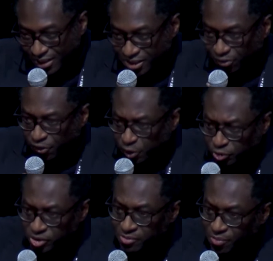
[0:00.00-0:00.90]
as a
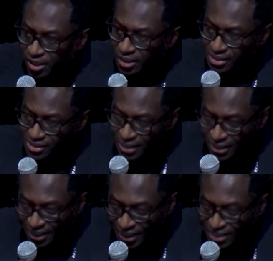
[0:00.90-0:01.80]
futurism that is
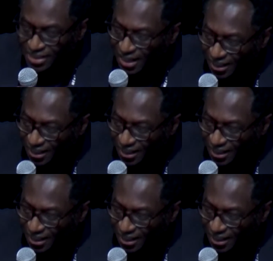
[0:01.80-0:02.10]
in